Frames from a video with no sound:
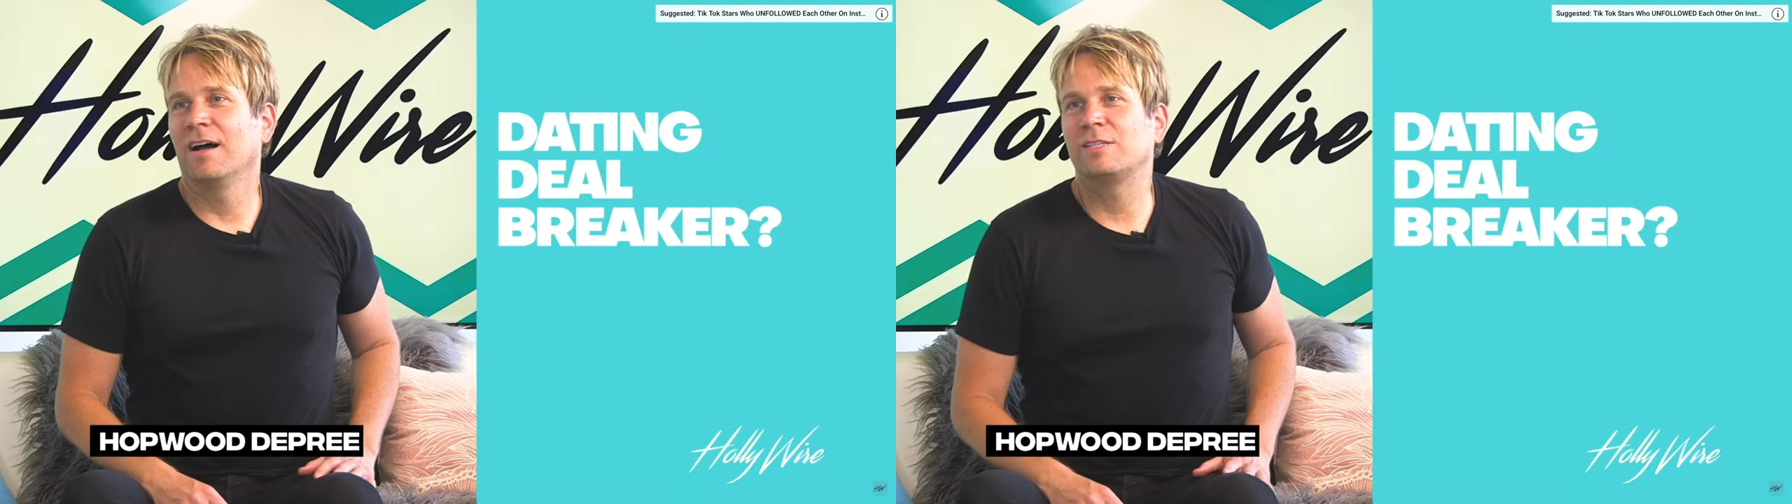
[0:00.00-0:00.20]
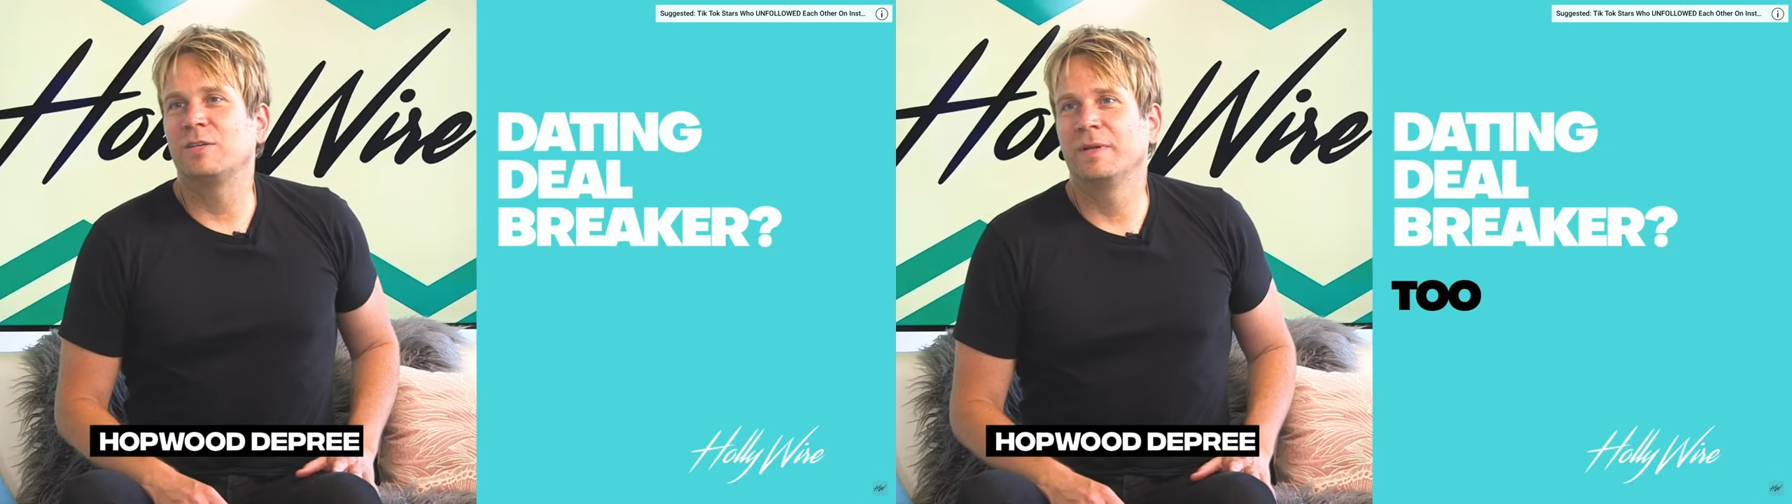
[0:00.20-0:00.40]

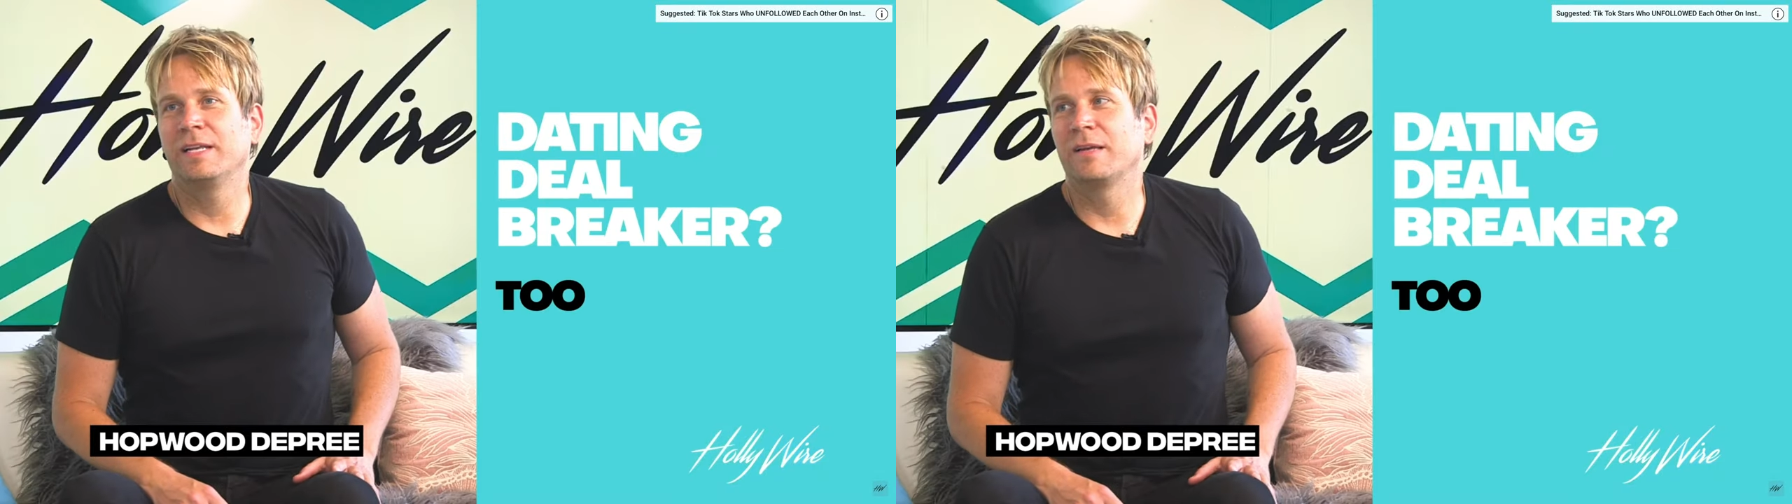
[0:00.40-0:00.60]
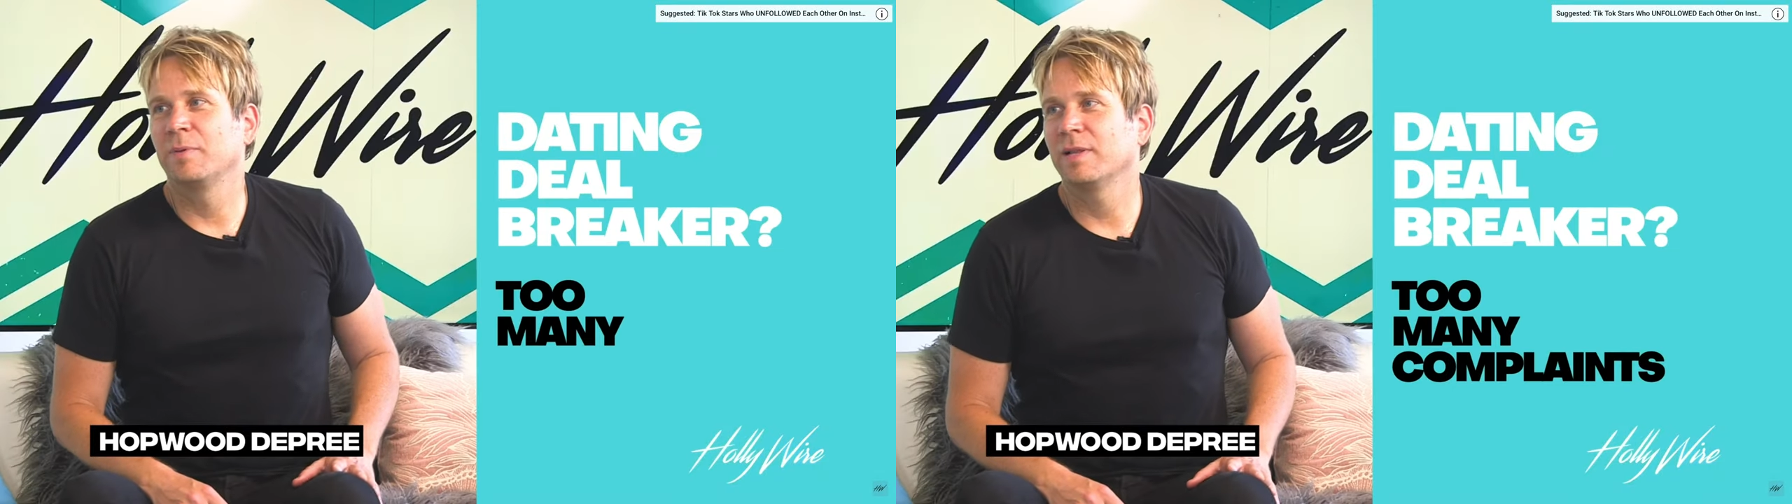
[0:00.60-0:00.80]
Too many
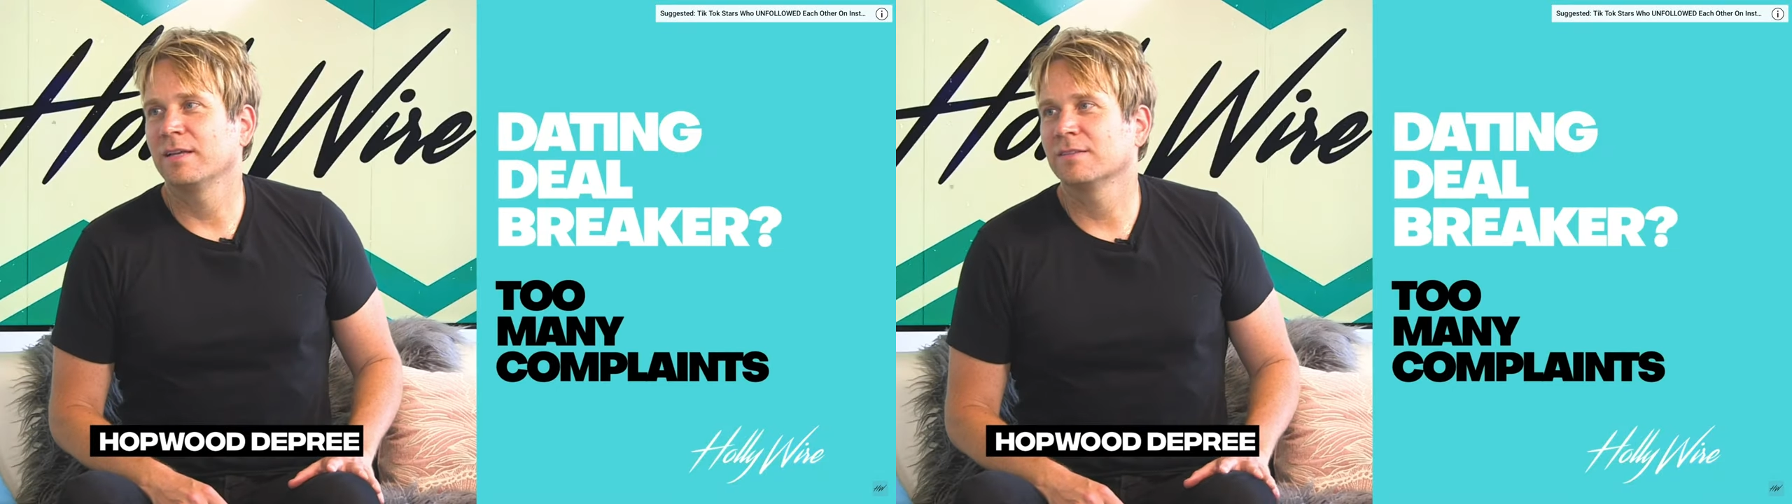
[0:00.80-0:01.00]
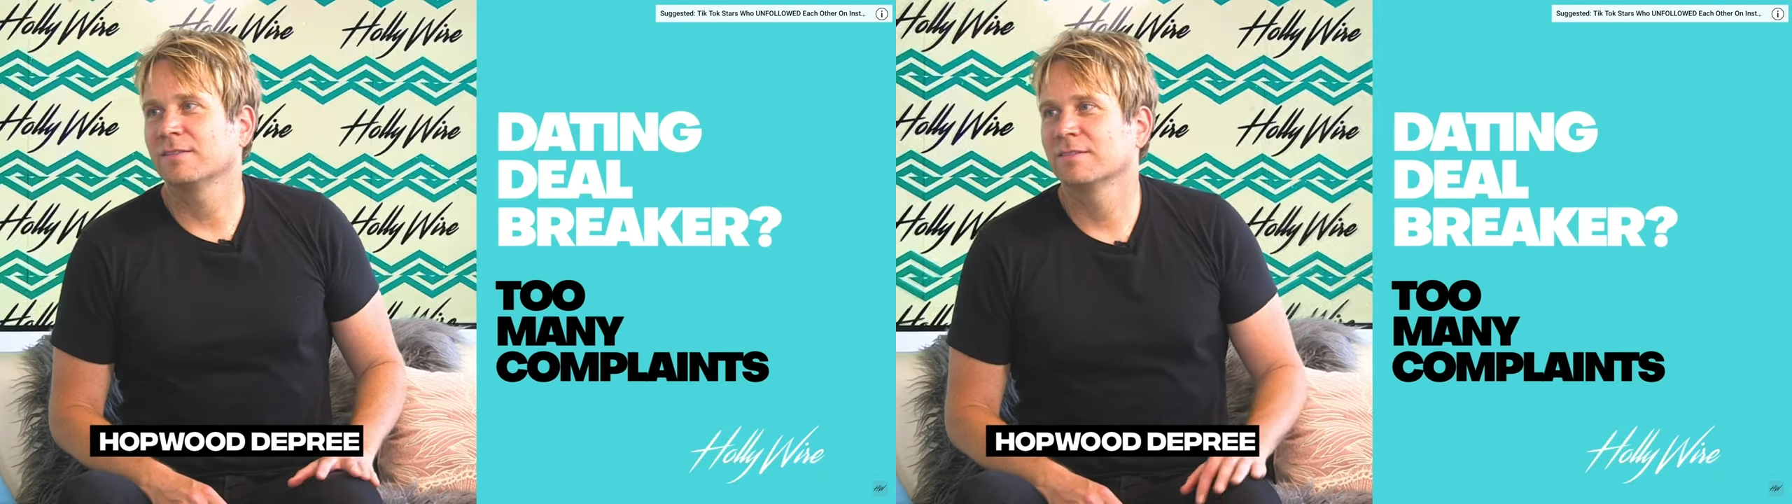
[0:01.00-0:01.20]

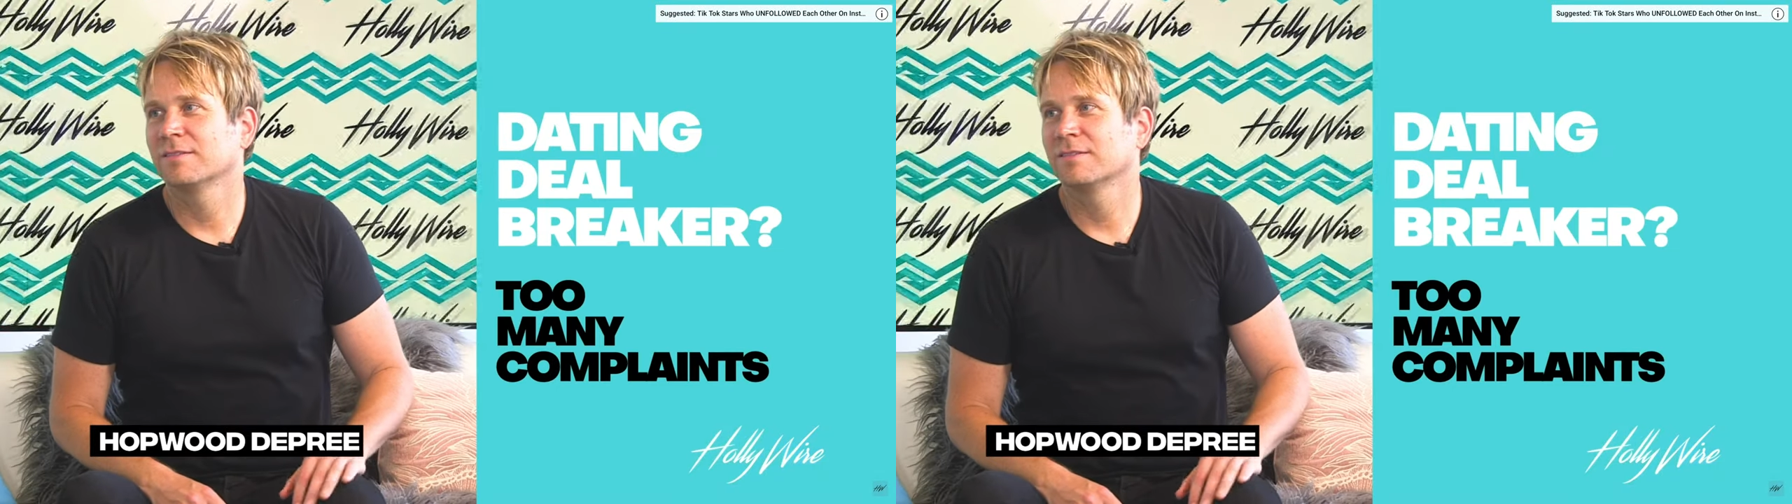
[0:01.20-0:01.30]
complaints.